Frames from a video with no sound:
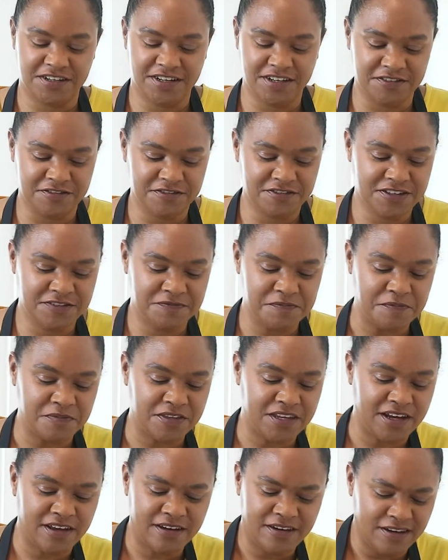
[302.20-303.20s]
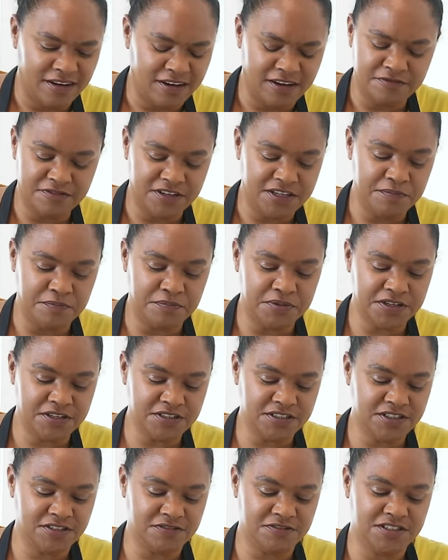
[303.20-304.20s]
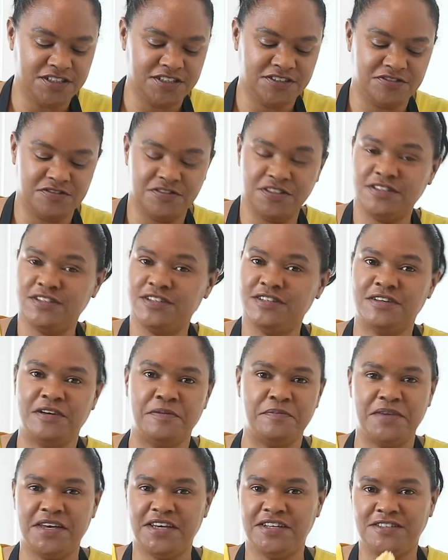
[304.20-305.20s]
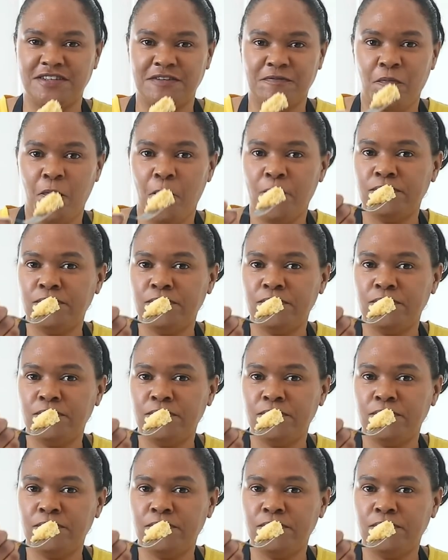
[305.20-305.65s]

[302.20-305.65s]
lift. That lovely burst of citrus is amazing.